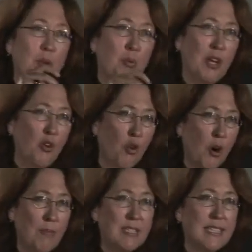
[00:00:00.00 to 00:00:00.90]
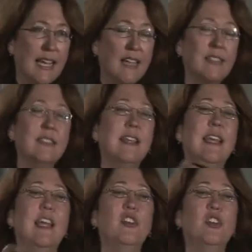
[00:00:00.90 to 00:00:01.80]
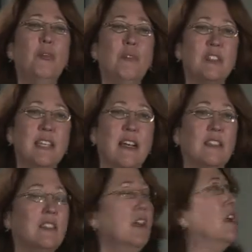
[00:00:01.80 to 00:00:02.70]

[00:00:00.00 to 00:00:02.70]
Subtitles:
between normal cells and tumor cells,